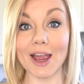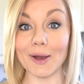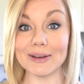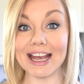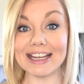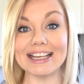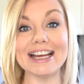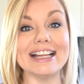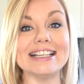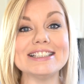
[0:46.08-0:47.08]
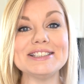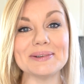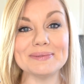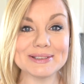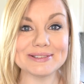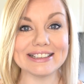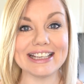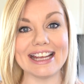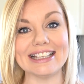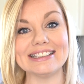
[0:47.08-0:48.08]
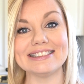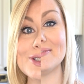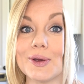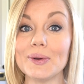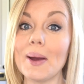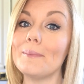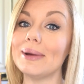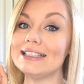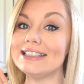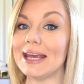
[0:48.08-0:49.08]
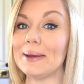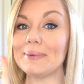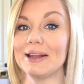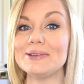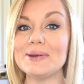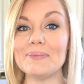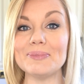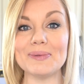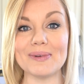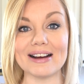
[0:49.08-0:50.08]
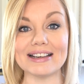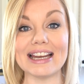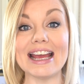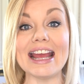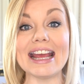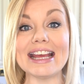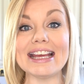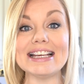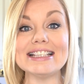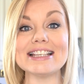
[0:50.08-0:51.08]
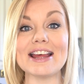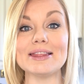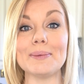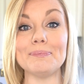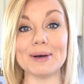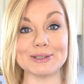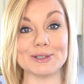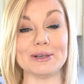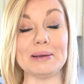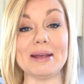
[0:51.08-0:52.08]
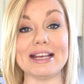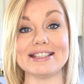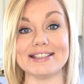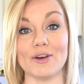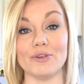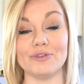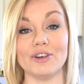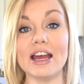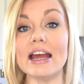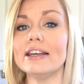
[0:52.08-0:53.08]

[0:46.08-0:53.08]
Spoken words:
Okay, let's jump straight in. So my tip number one is the buttercream itself.